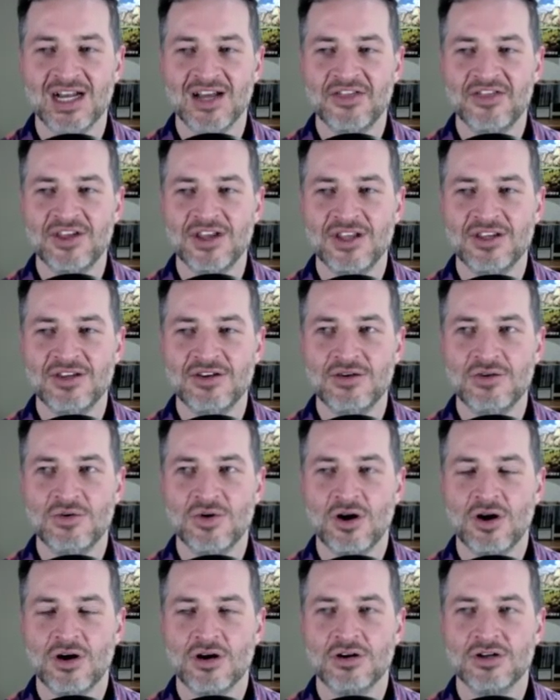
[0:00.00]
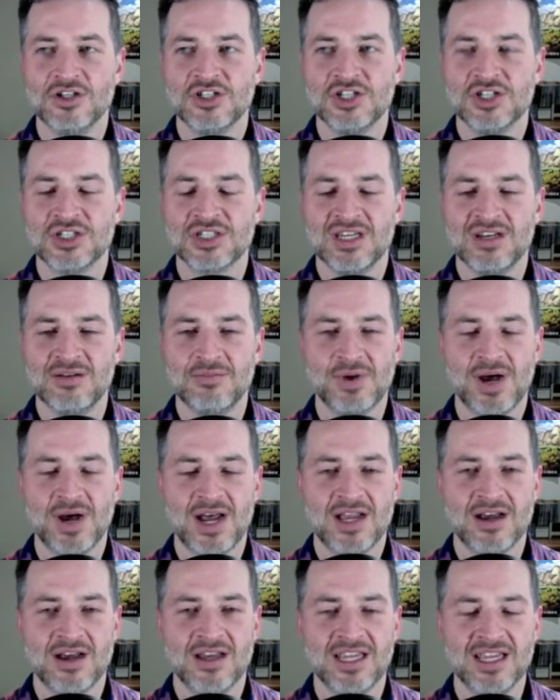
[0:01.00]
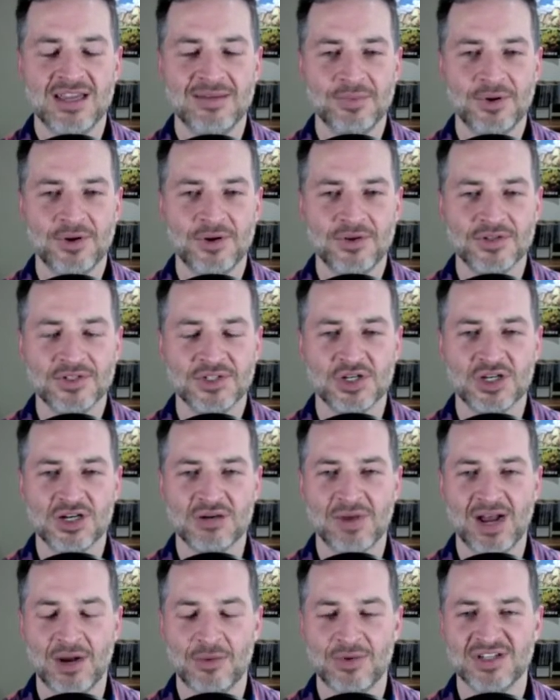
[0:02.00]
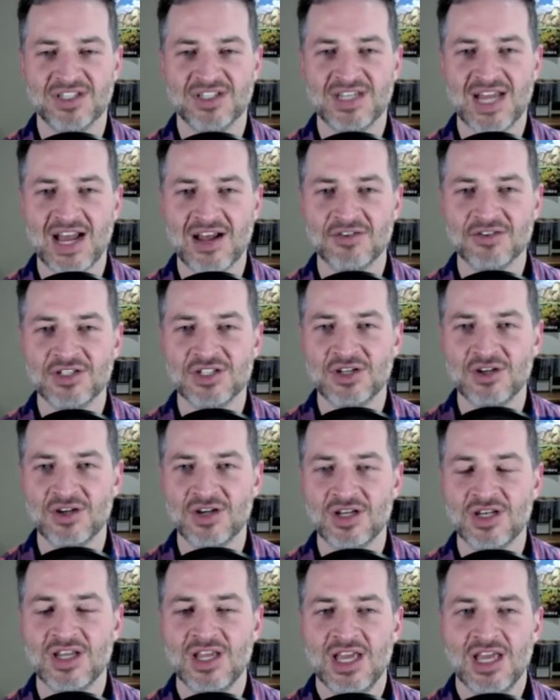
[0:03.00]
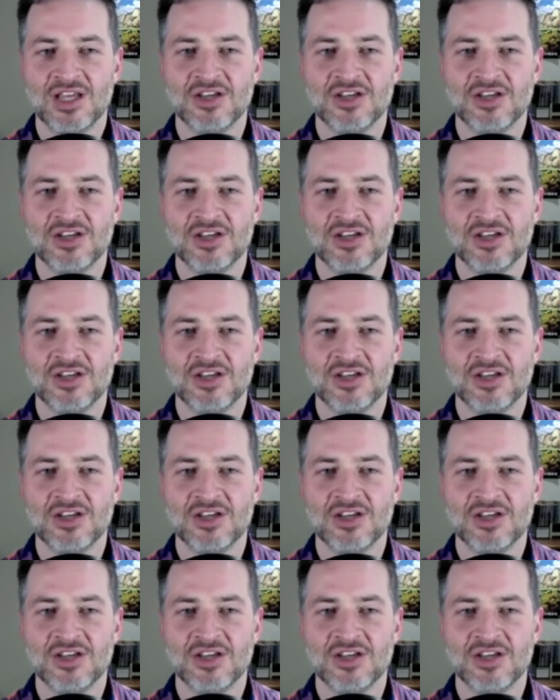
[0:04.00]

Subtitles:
then you are just going to buy on impulse. You're going to buy what sounds good.